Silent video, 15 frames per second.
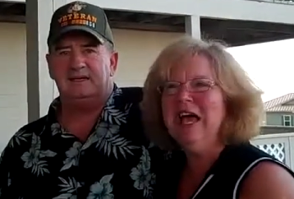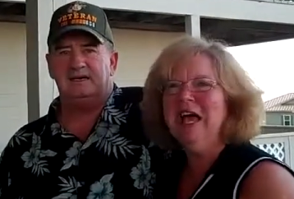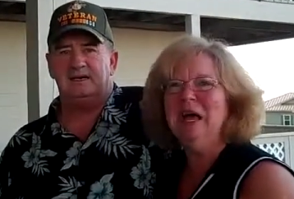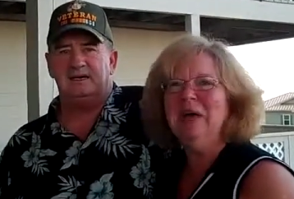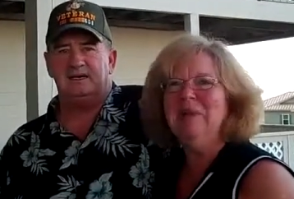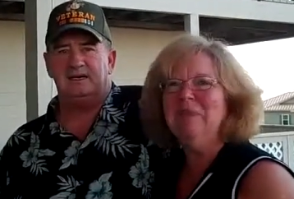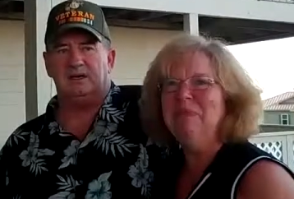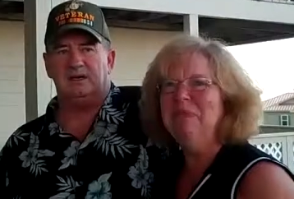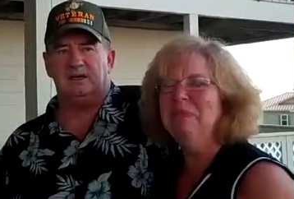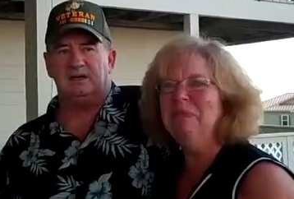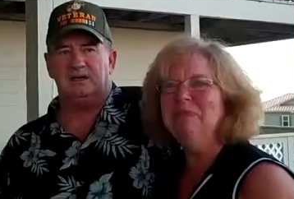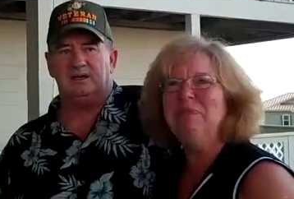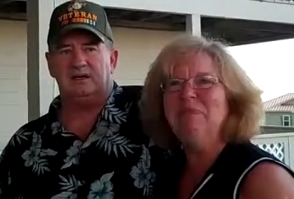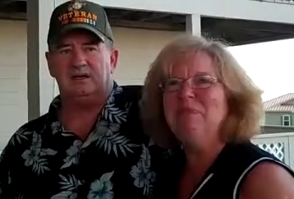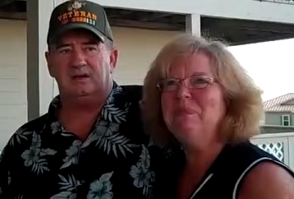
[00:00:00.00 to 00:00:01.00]
Speaker 1: Uh,
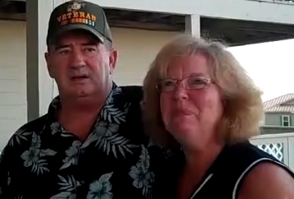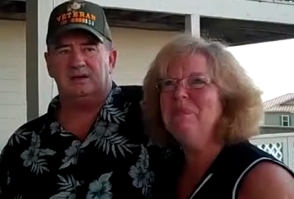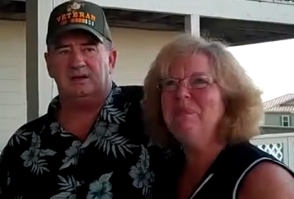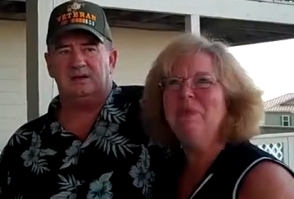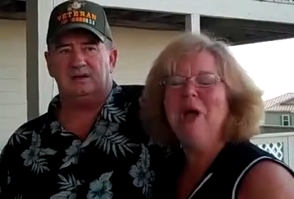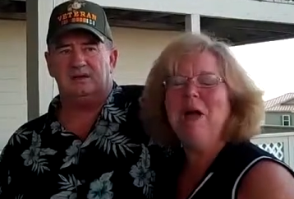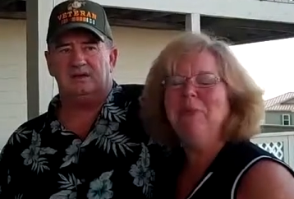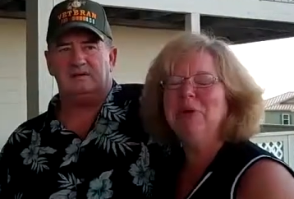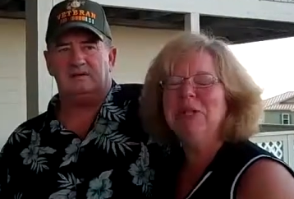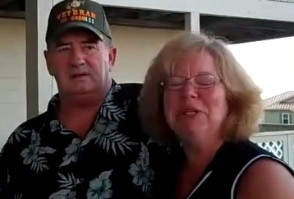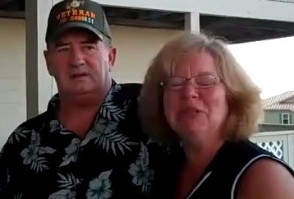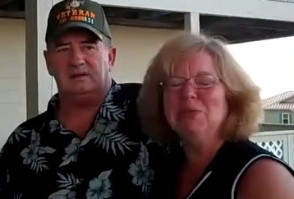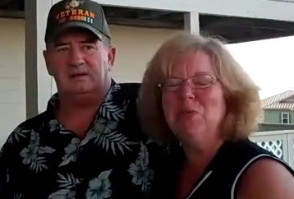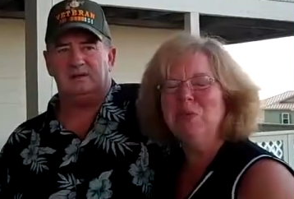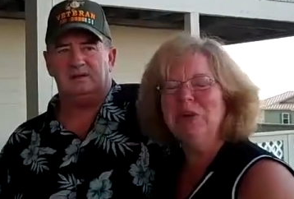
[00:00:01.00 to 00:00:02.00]
the
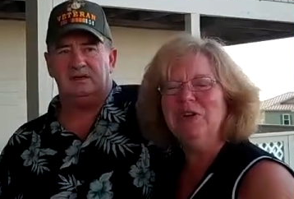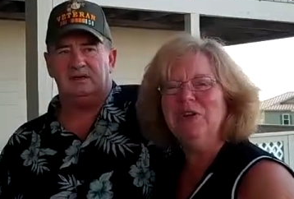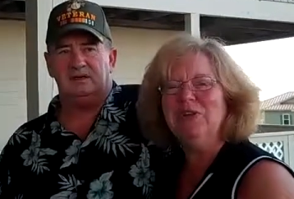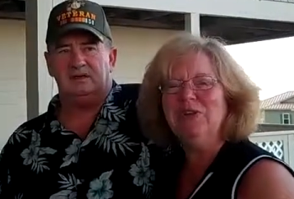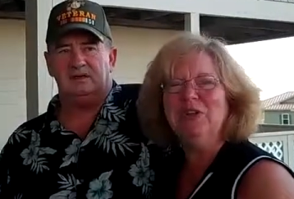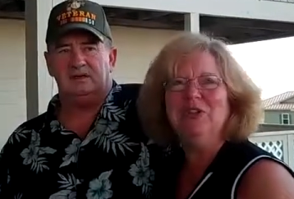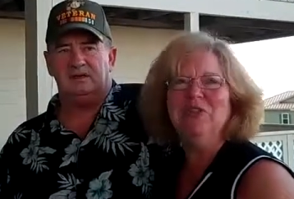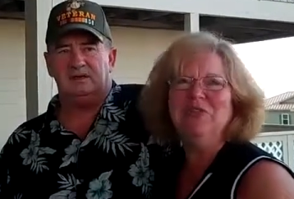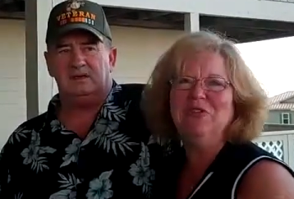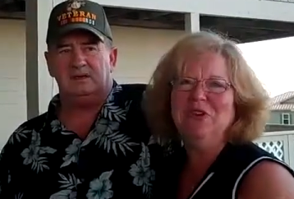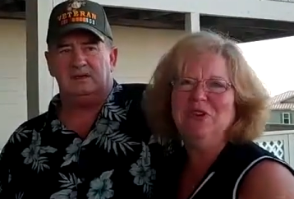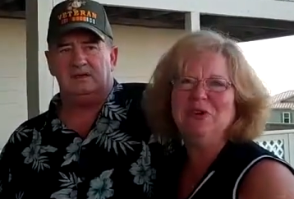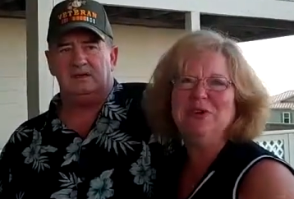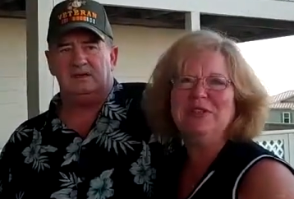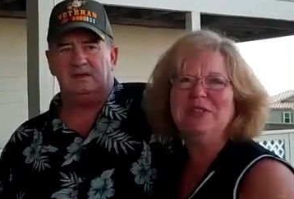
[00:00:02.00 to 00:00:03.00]
property is wonderful. The
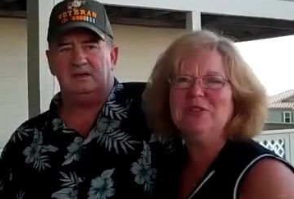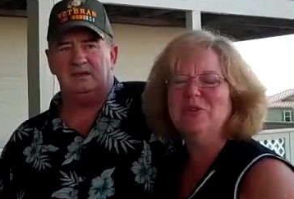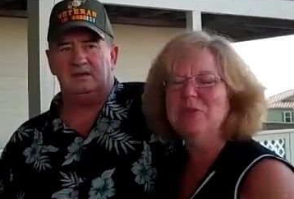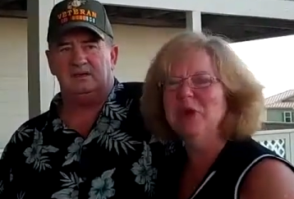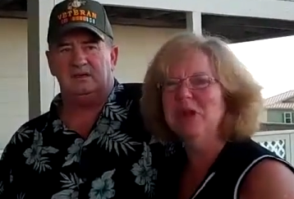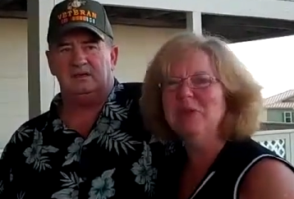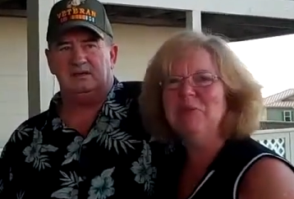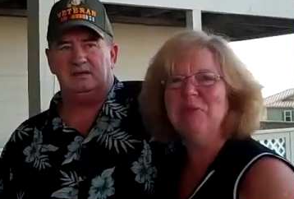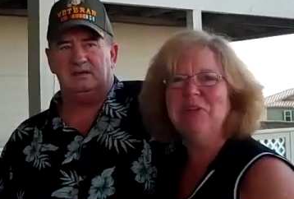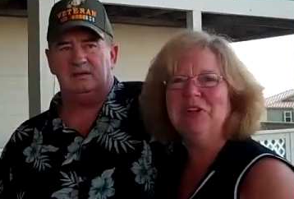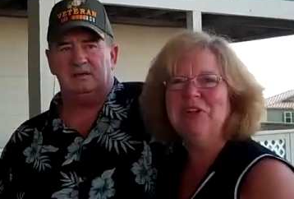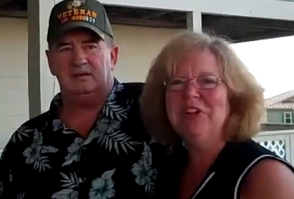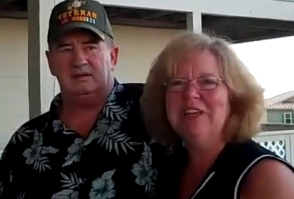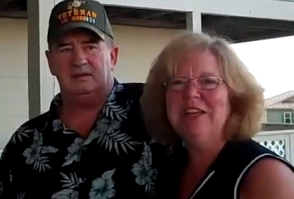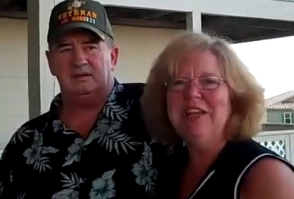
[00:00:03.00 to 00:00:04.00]
view is
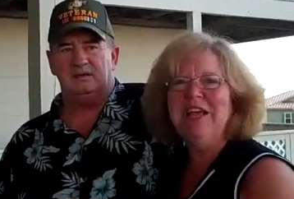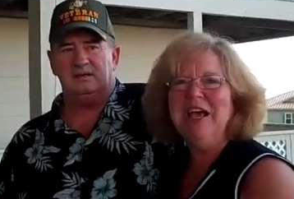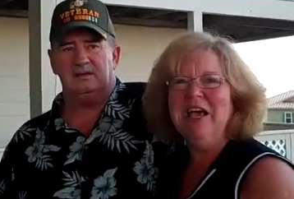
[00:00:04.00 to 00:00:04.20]
incredible.